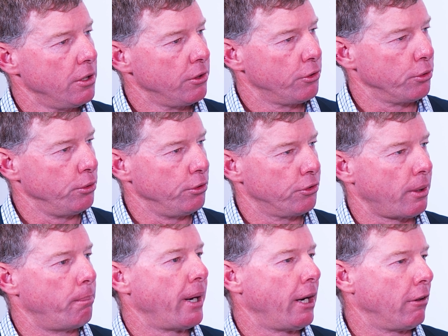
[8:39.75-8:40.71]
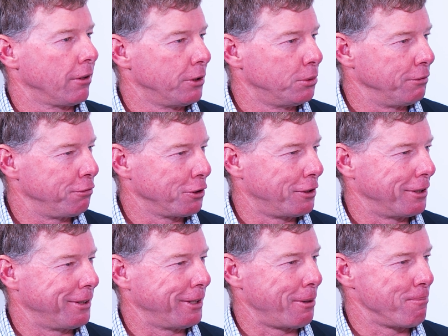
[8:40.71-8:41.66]
two sub-parallel, if you
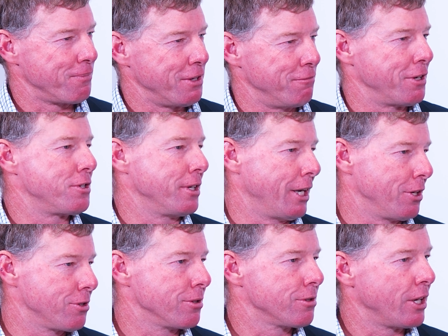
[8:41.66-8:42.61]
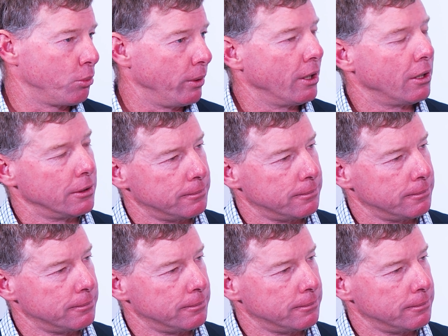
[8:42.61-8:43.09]
like, investigations as we go.